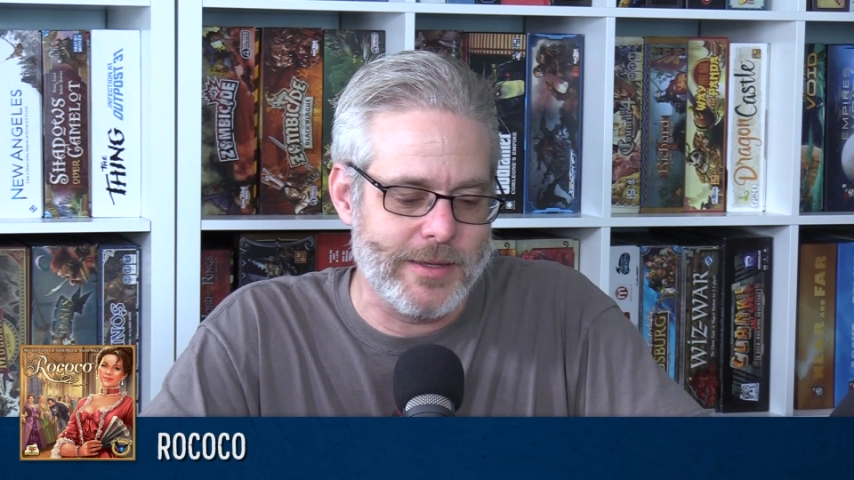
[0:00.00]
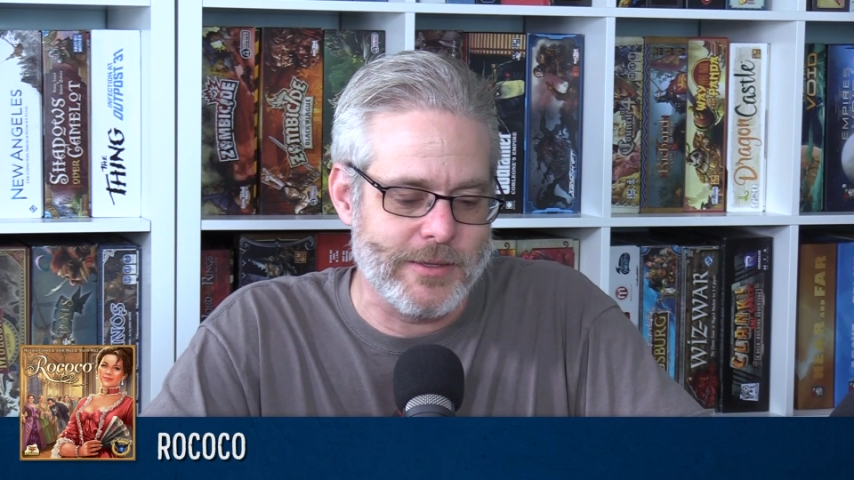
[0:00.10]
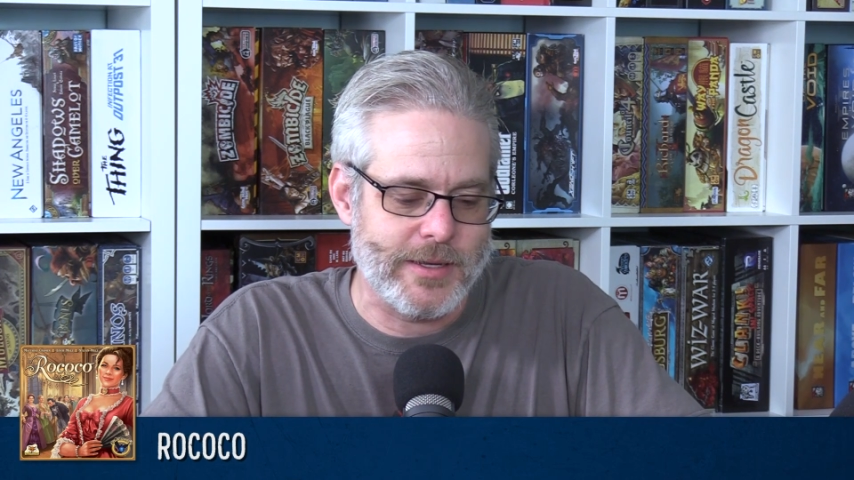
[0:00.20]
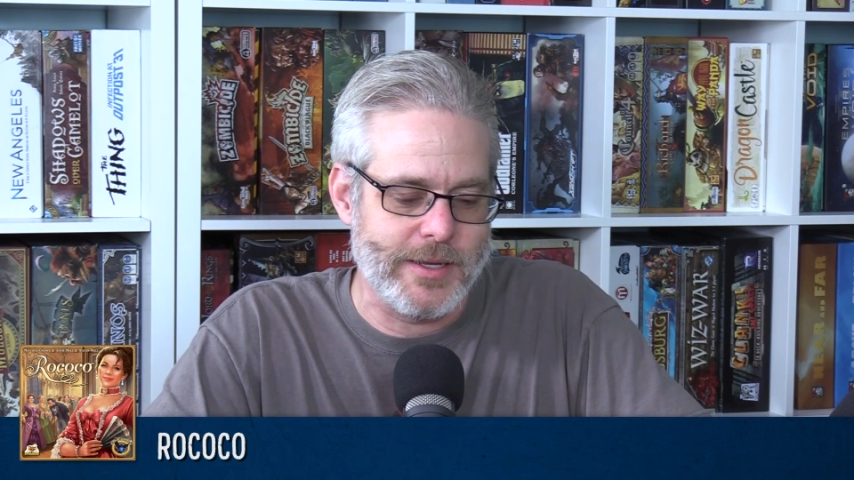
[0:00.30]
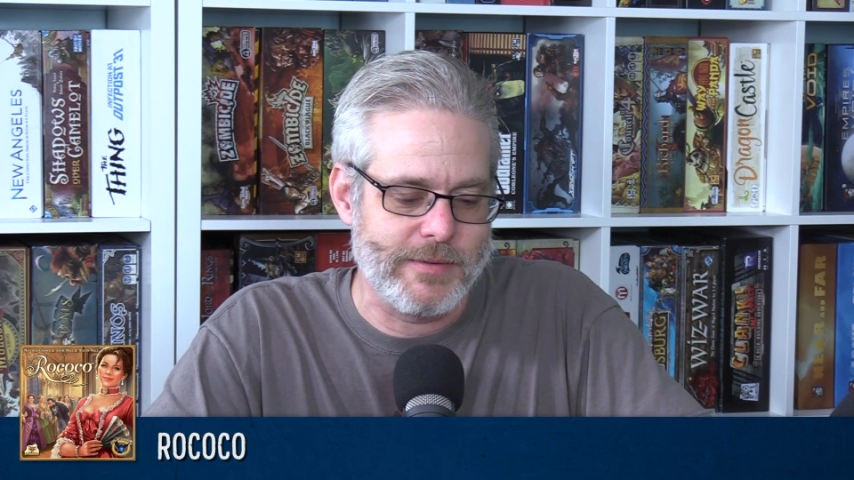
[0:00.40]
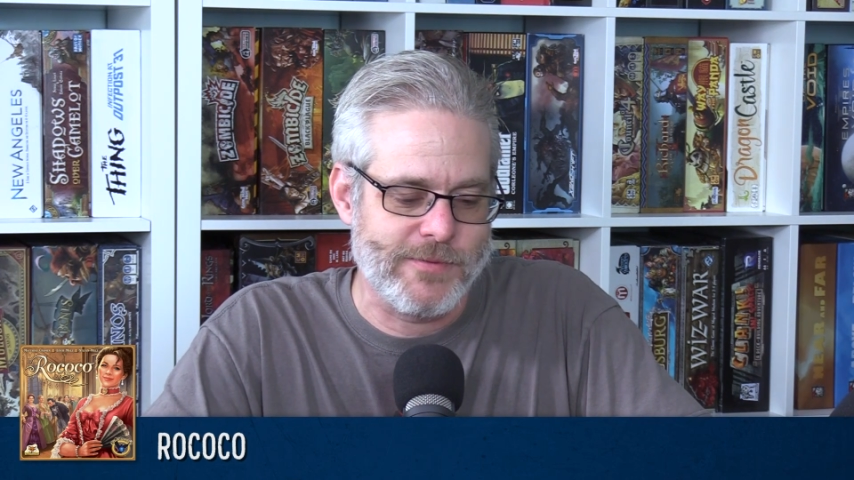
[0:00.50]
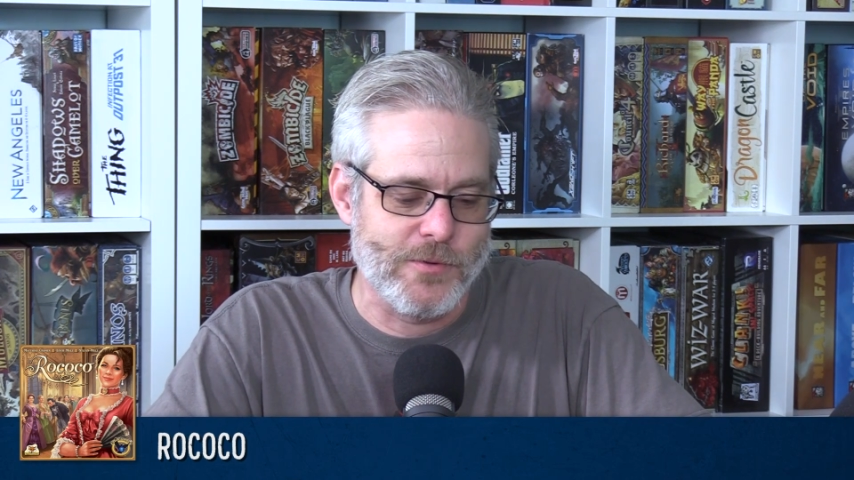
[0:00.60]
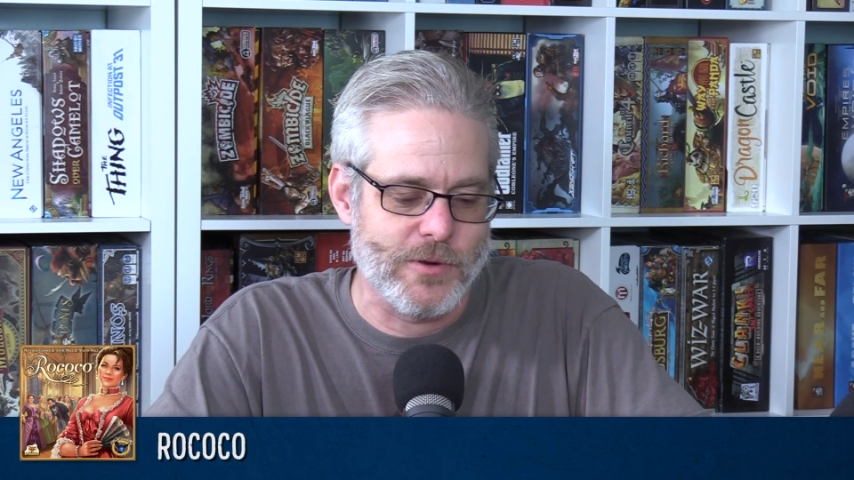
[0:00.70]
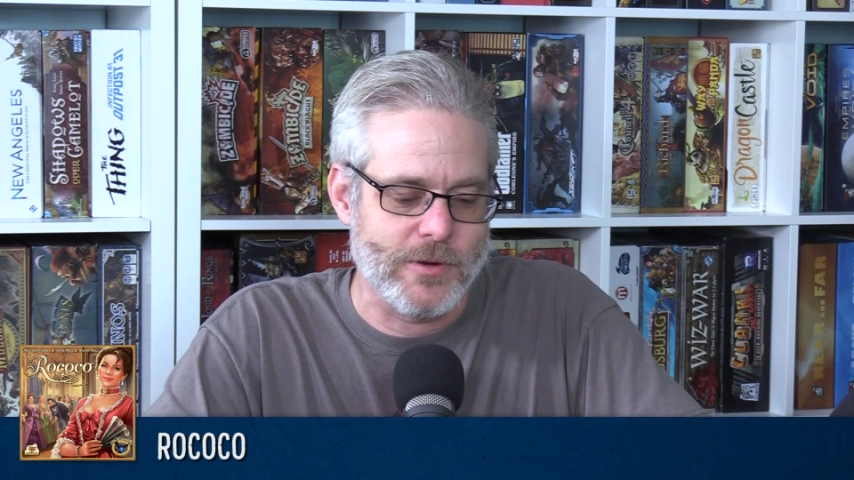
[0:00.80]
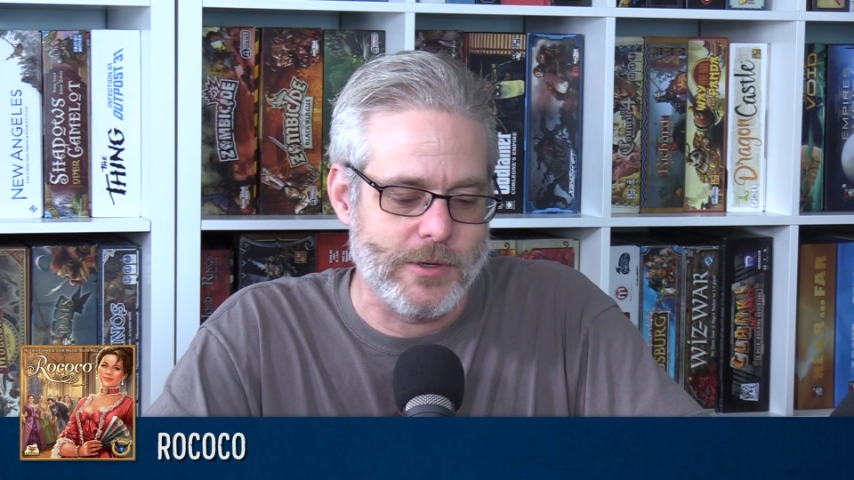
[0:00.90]
looking
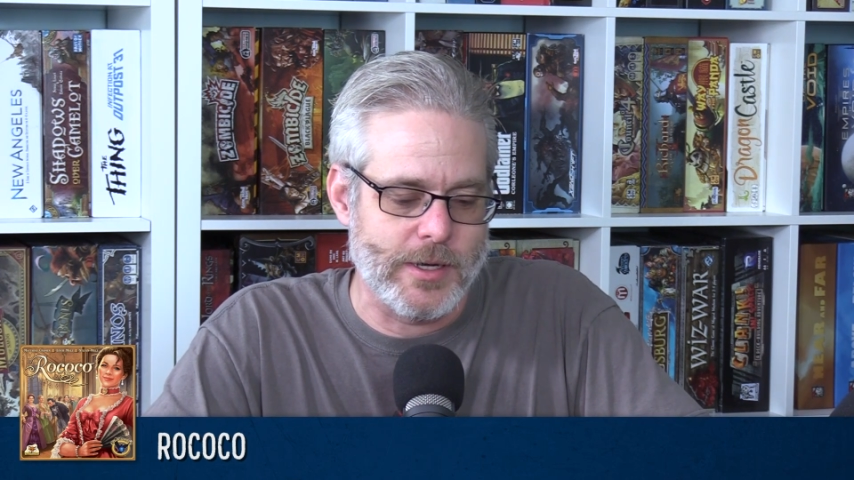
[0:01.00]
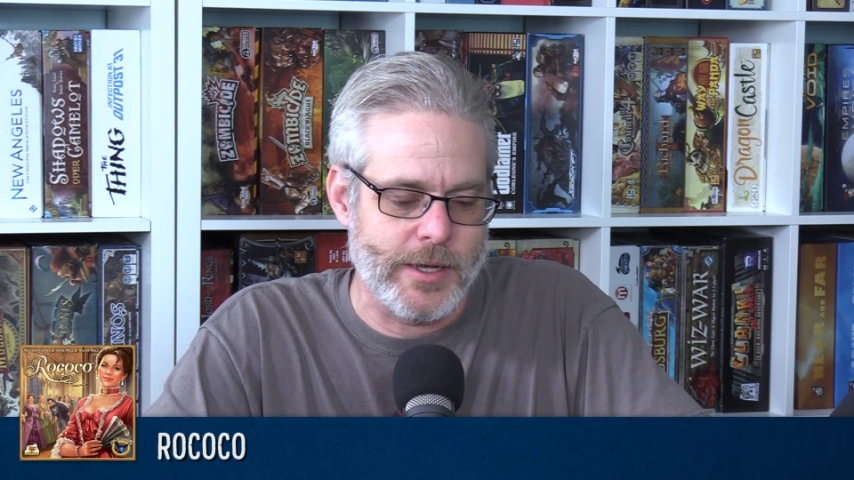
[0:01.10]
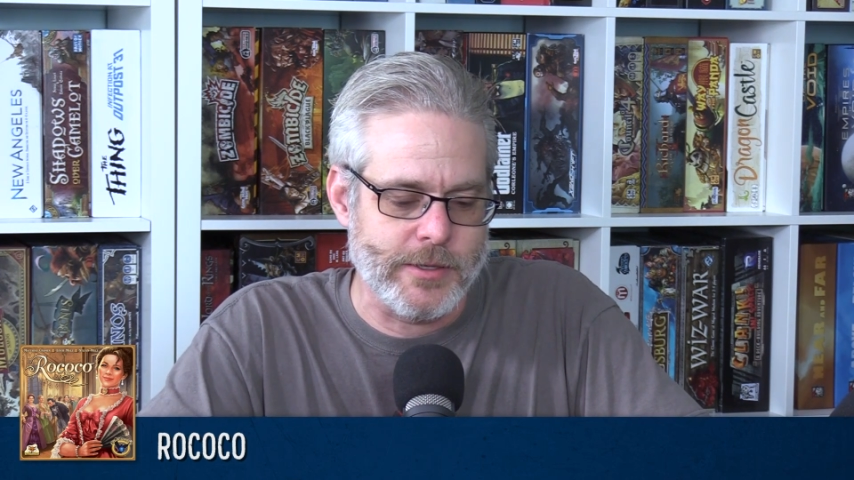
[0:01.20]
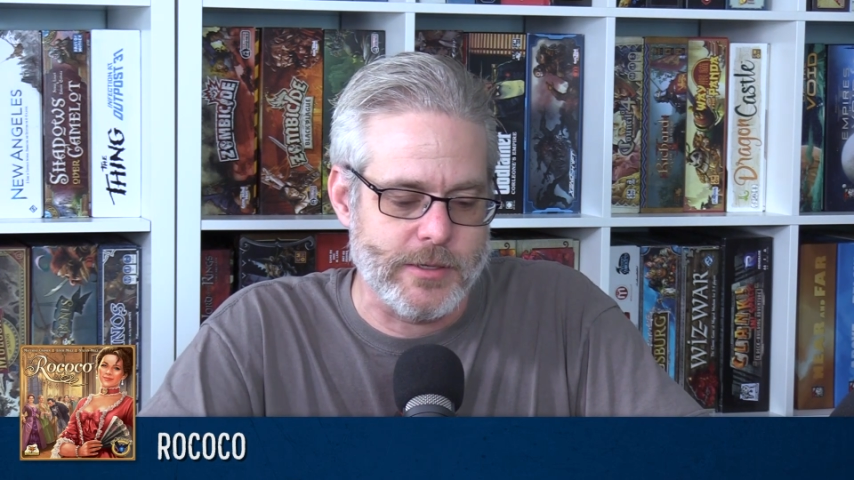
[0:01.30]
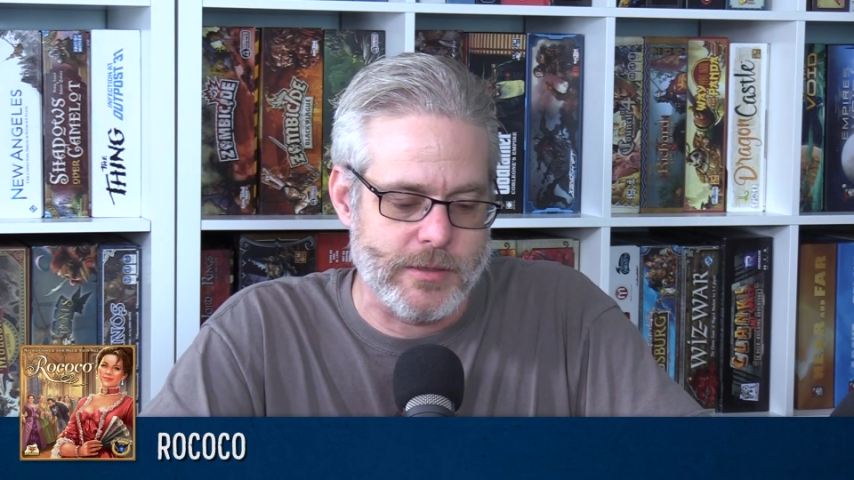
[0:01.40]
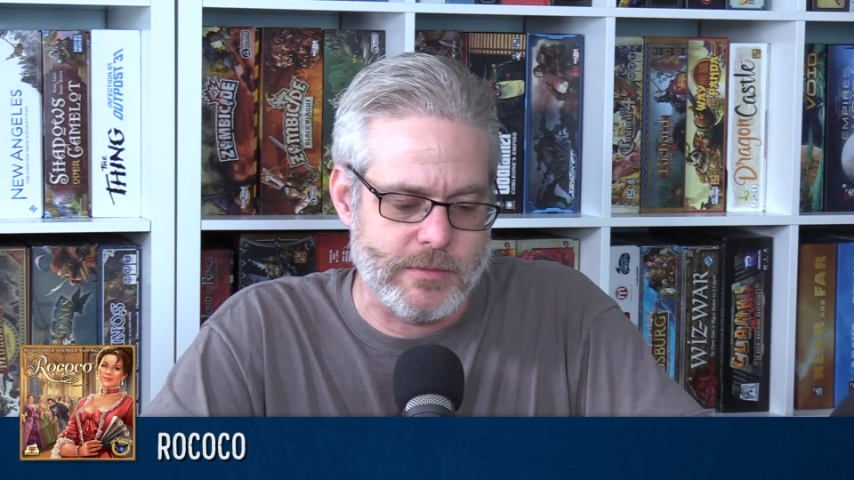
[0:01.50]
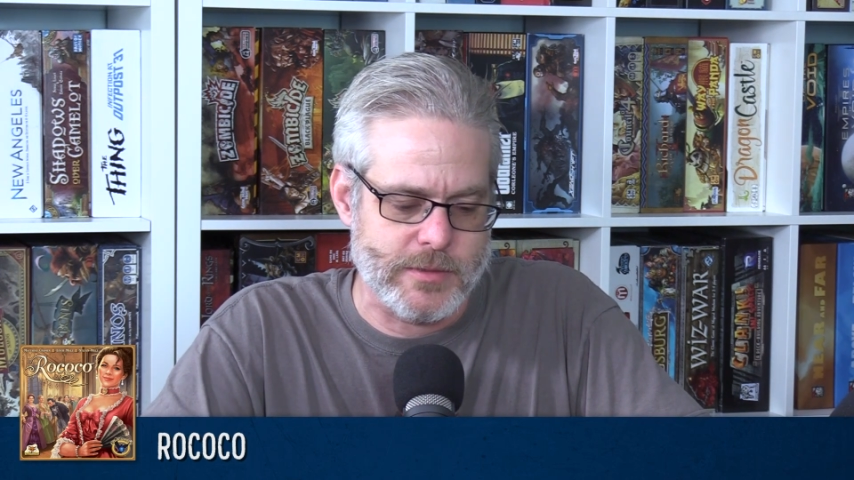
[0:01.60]
for other